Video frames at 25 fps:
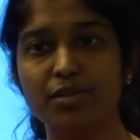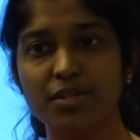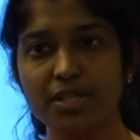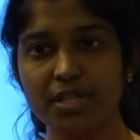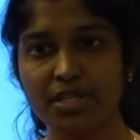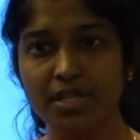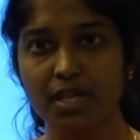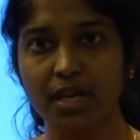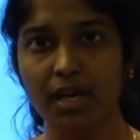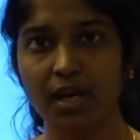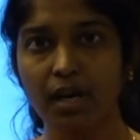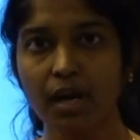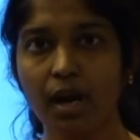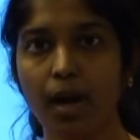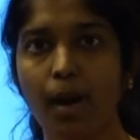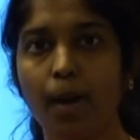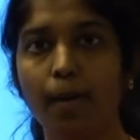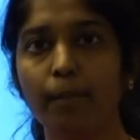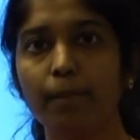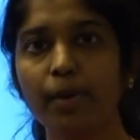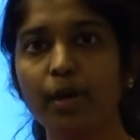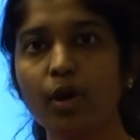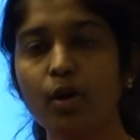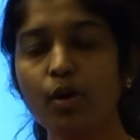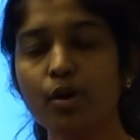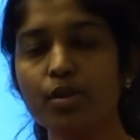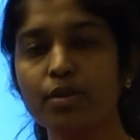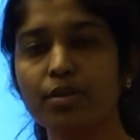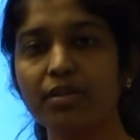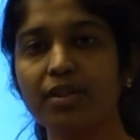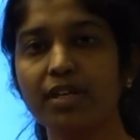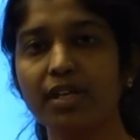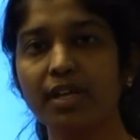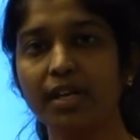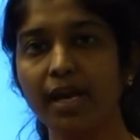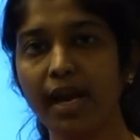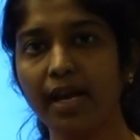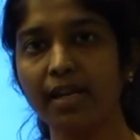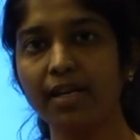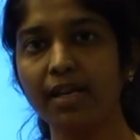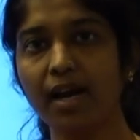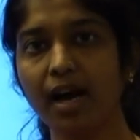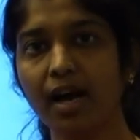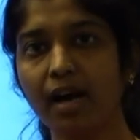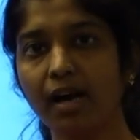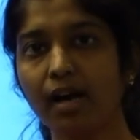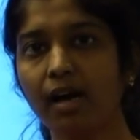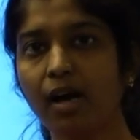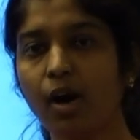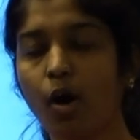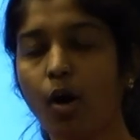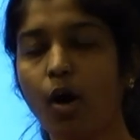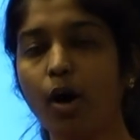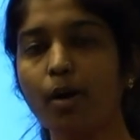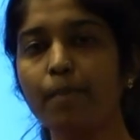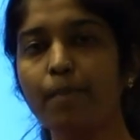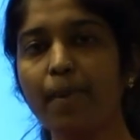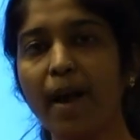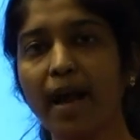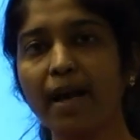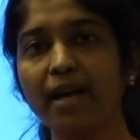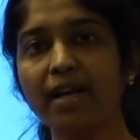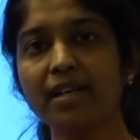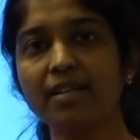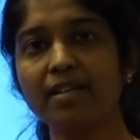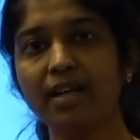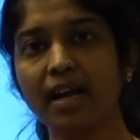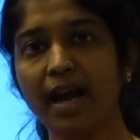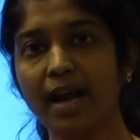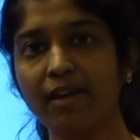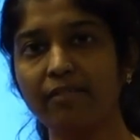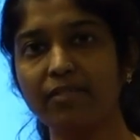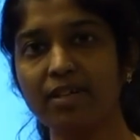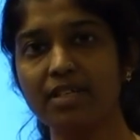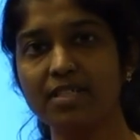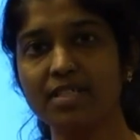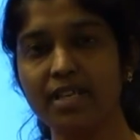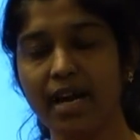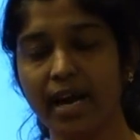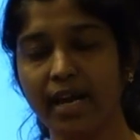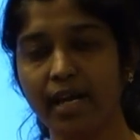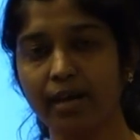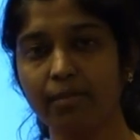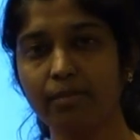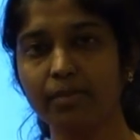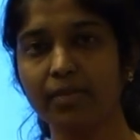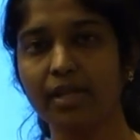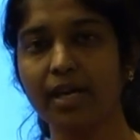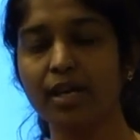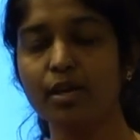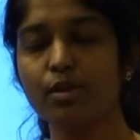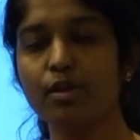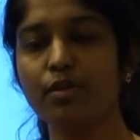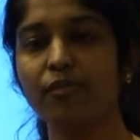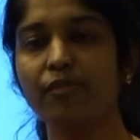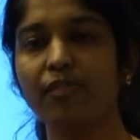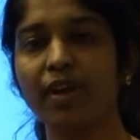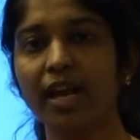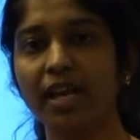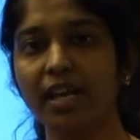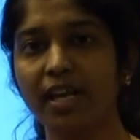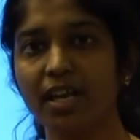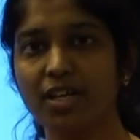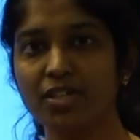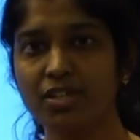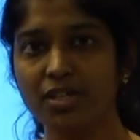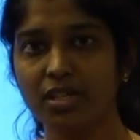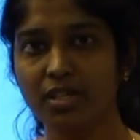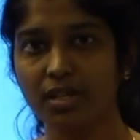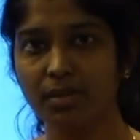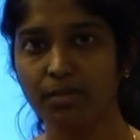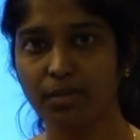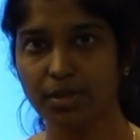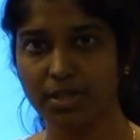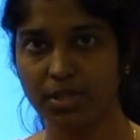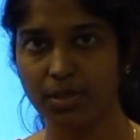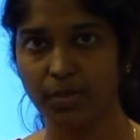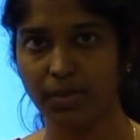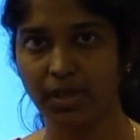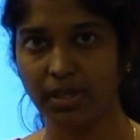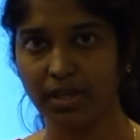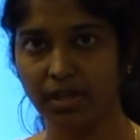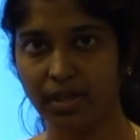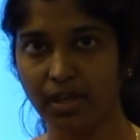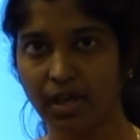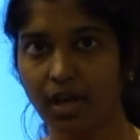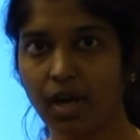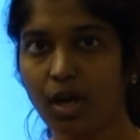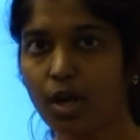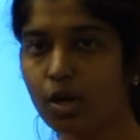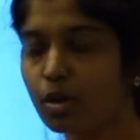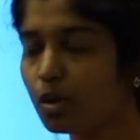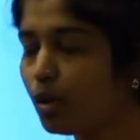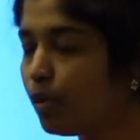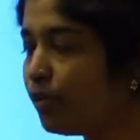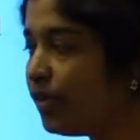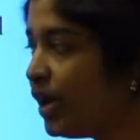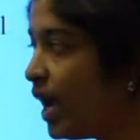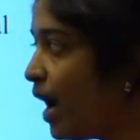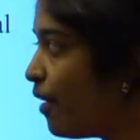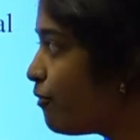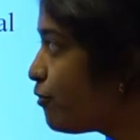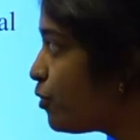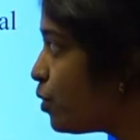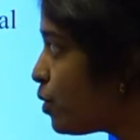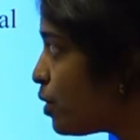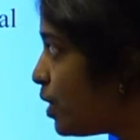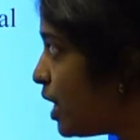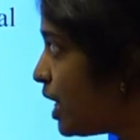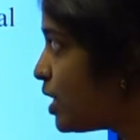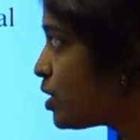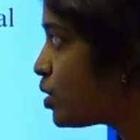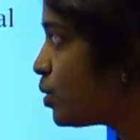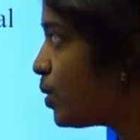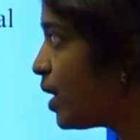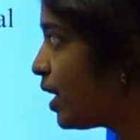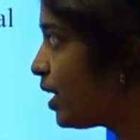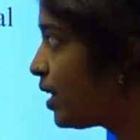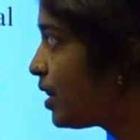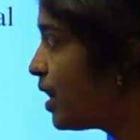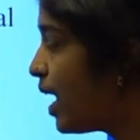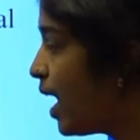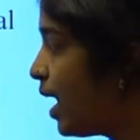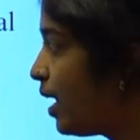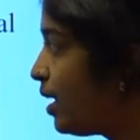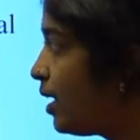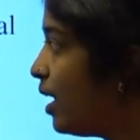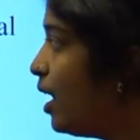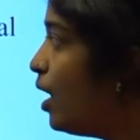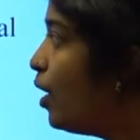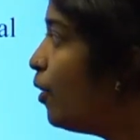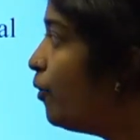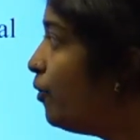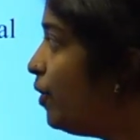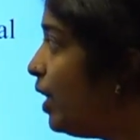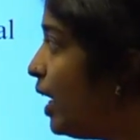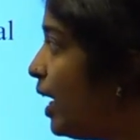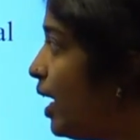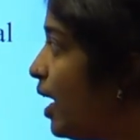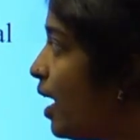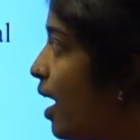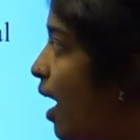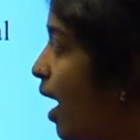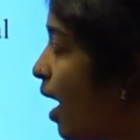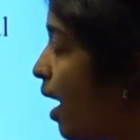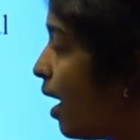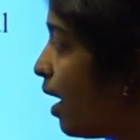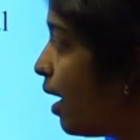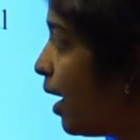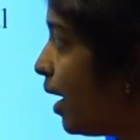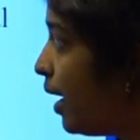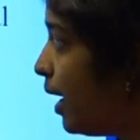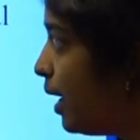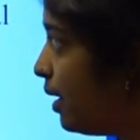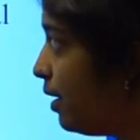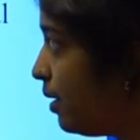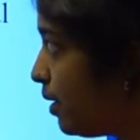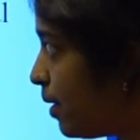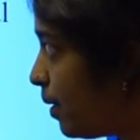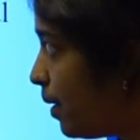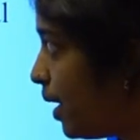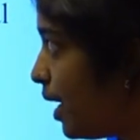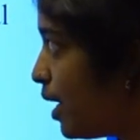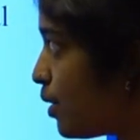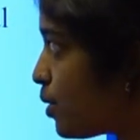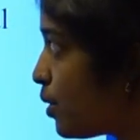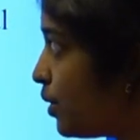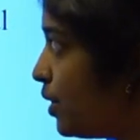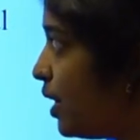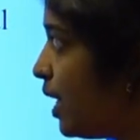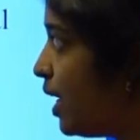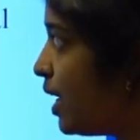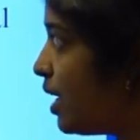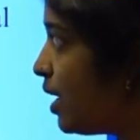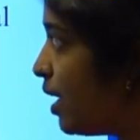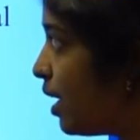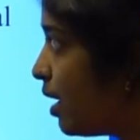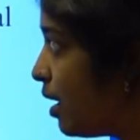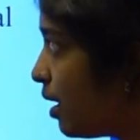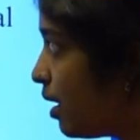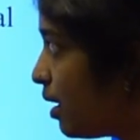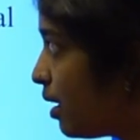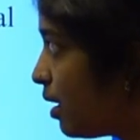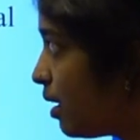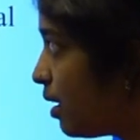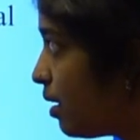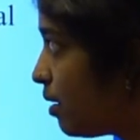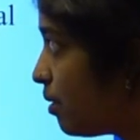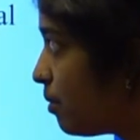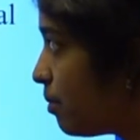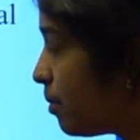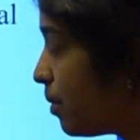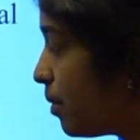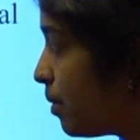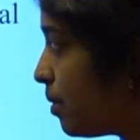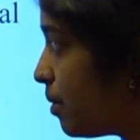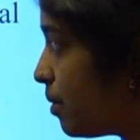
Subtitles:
jitter because the data or packet arrival time, there is a variation in between. So, we have to see to it that we increase the